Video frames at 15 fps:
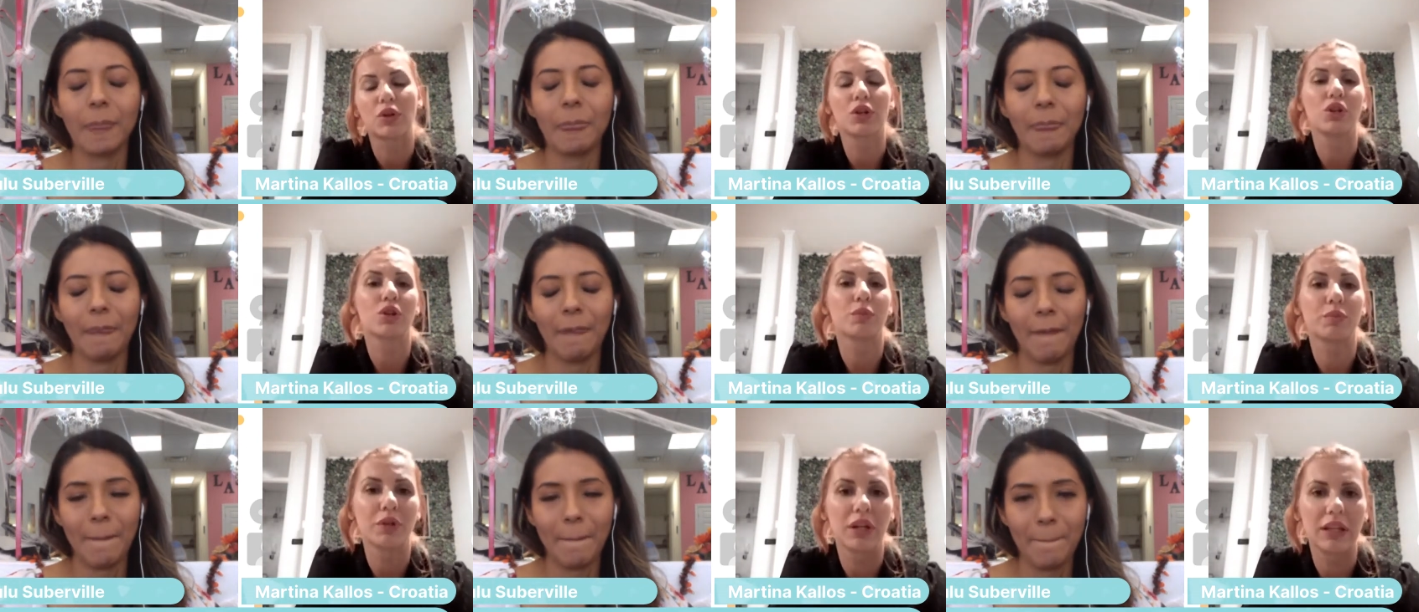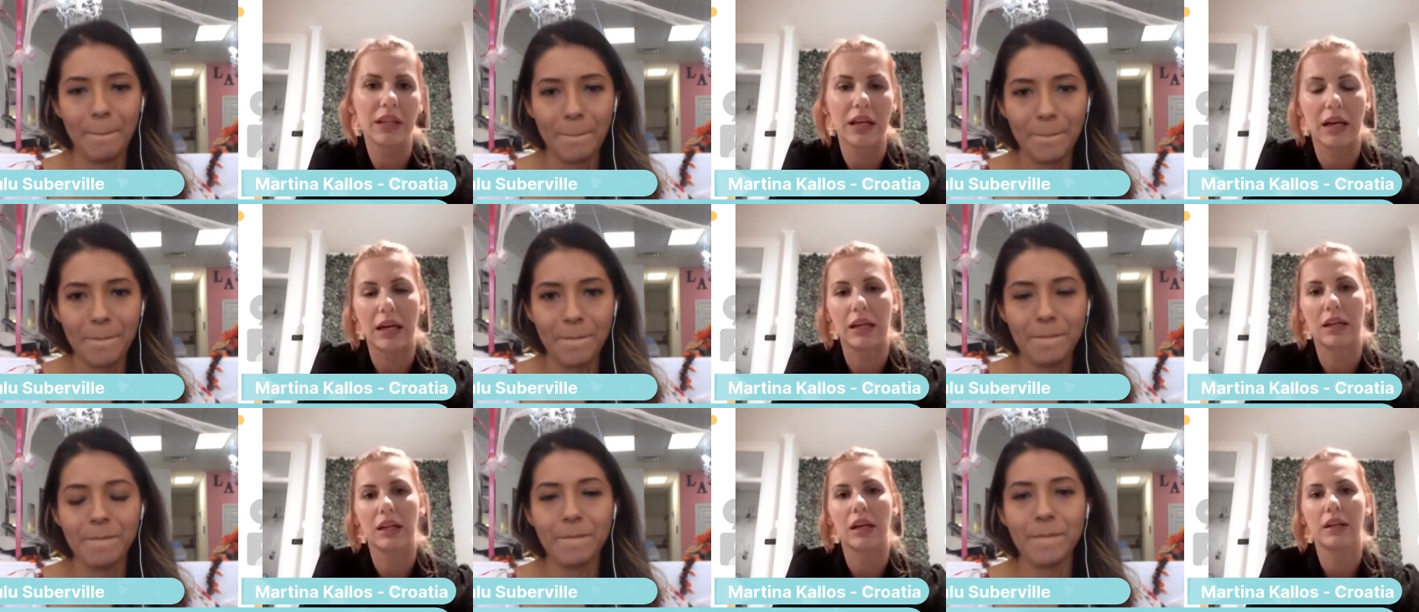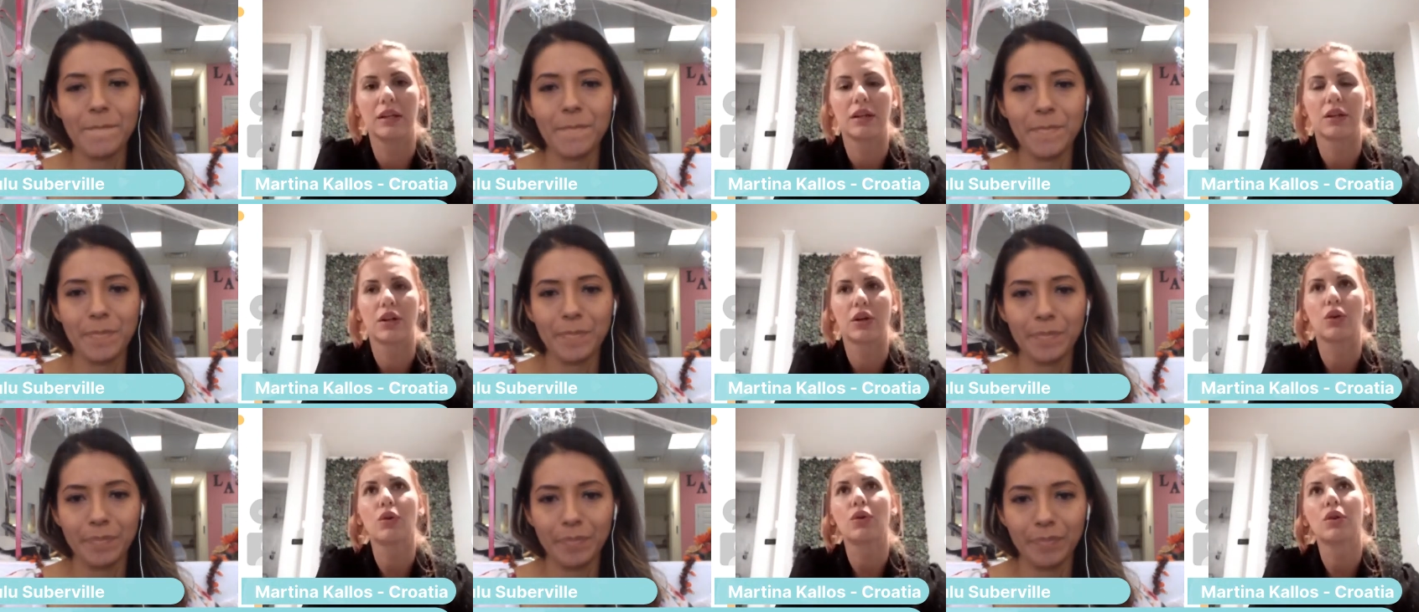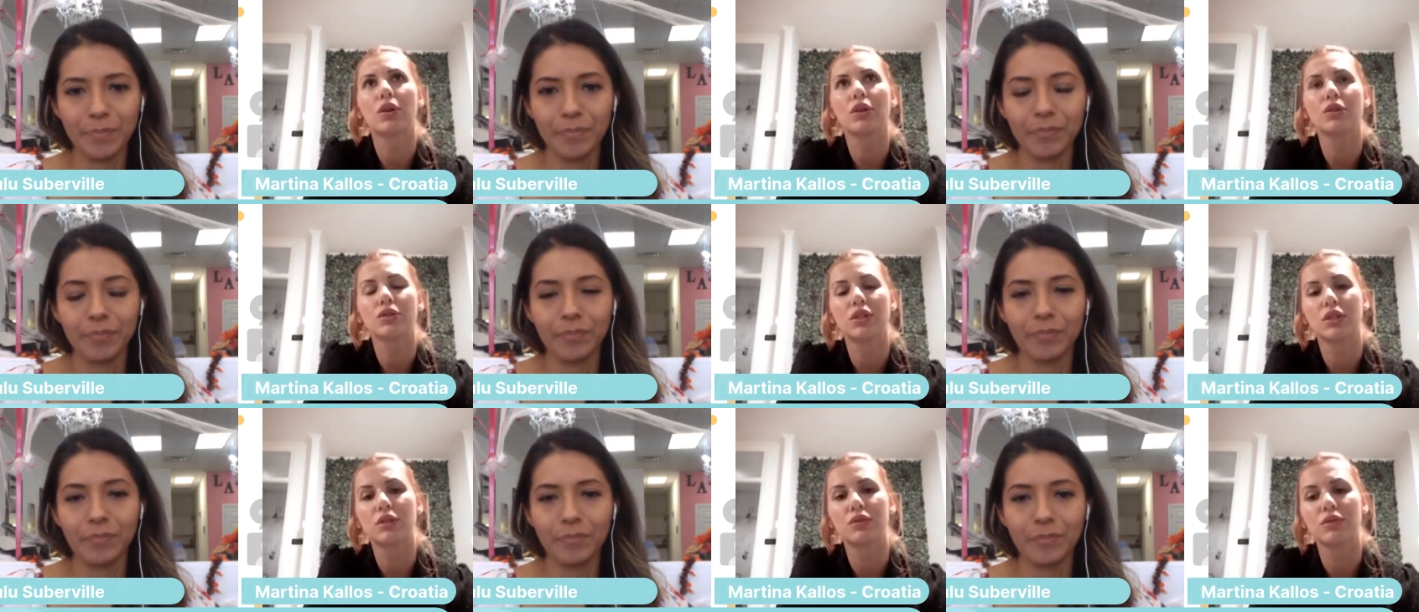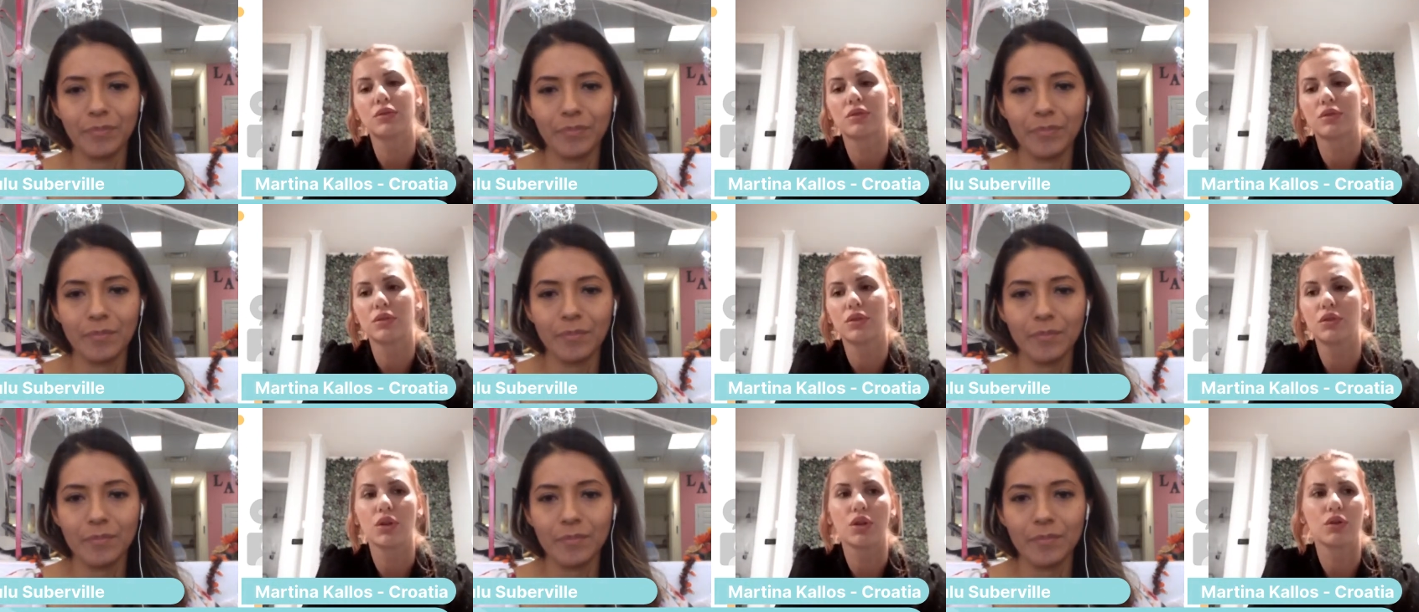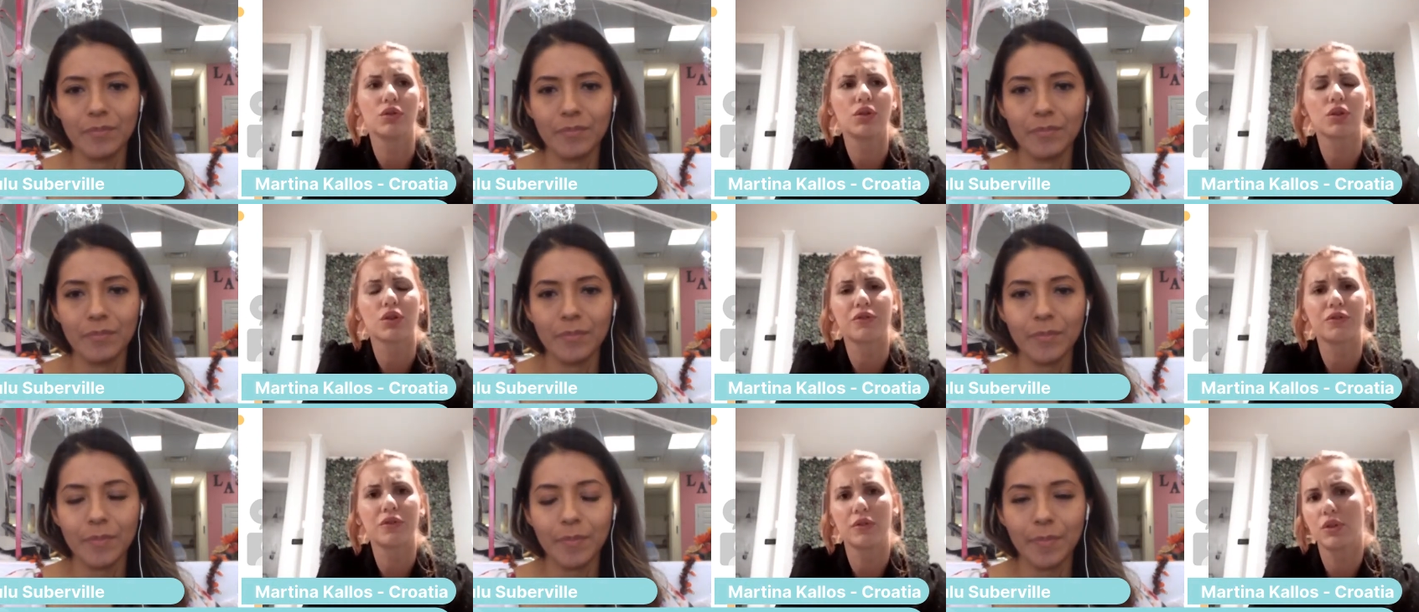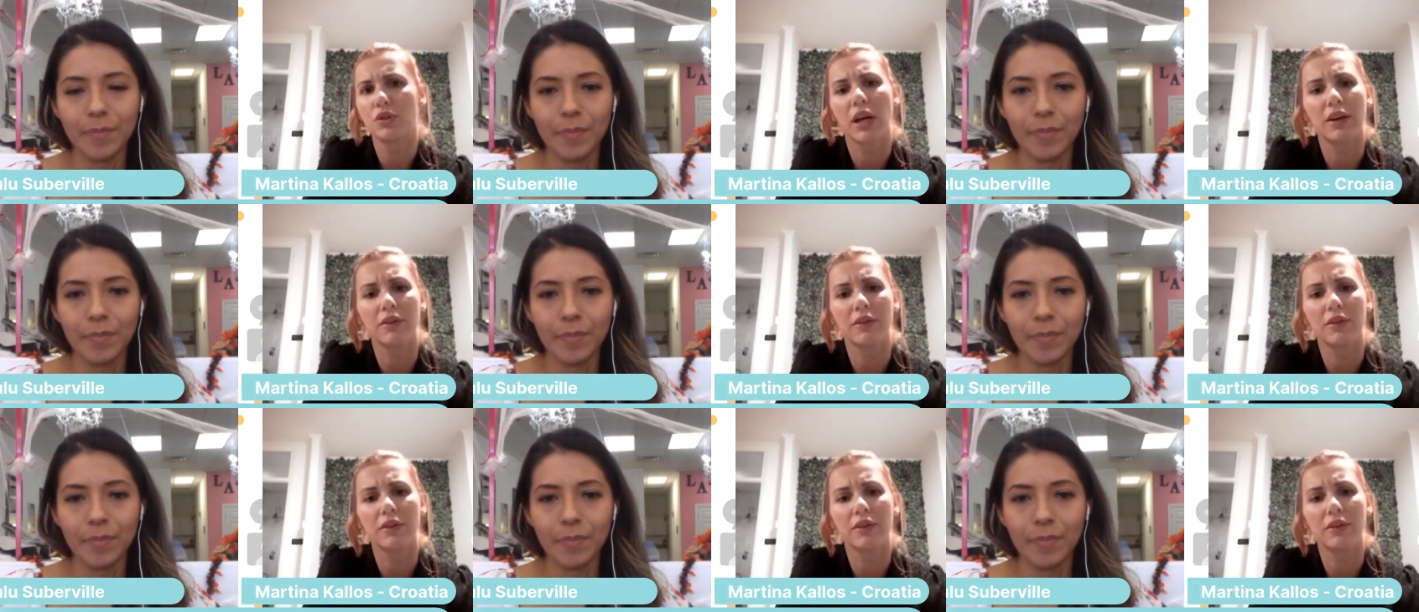Speaker 1: or you're putting the eyeliner, or you didn't, you know, you